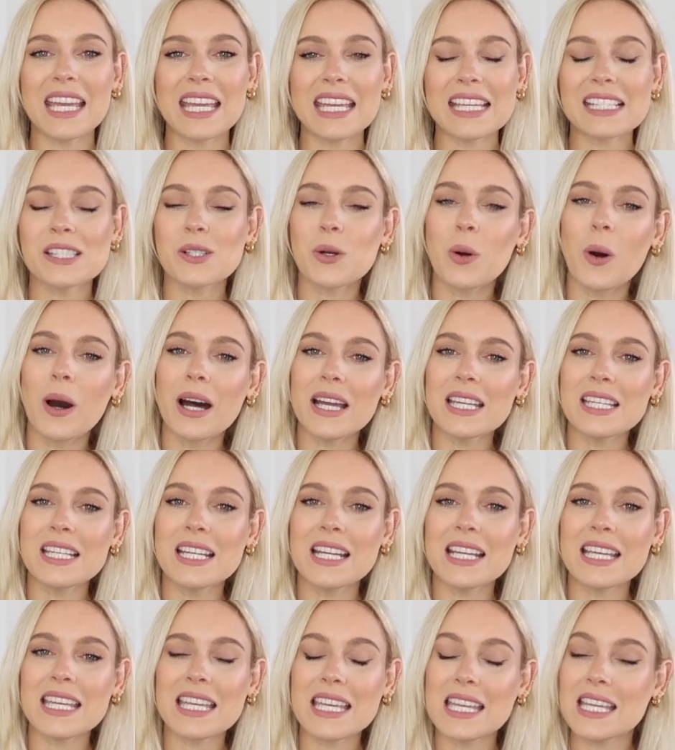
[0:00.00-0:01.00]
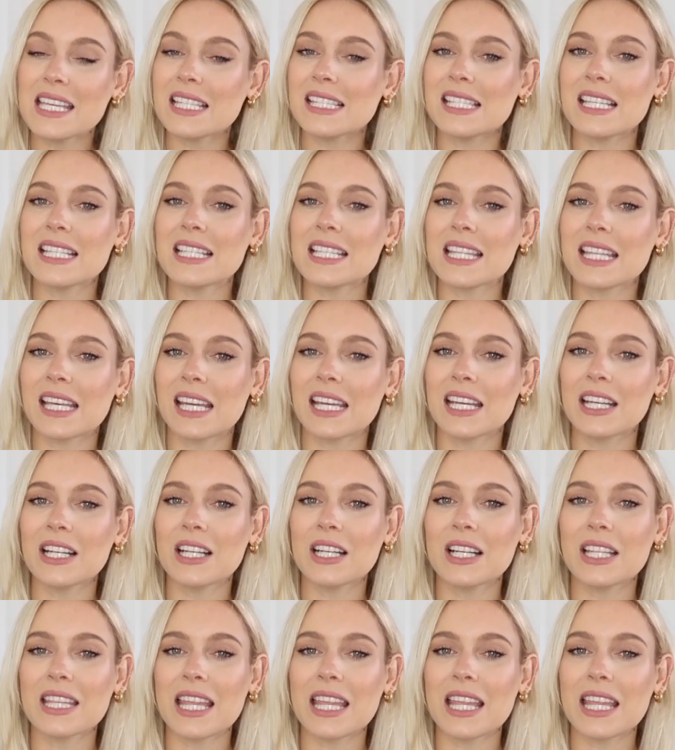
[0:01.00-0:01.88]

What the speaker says: It's quite easy to think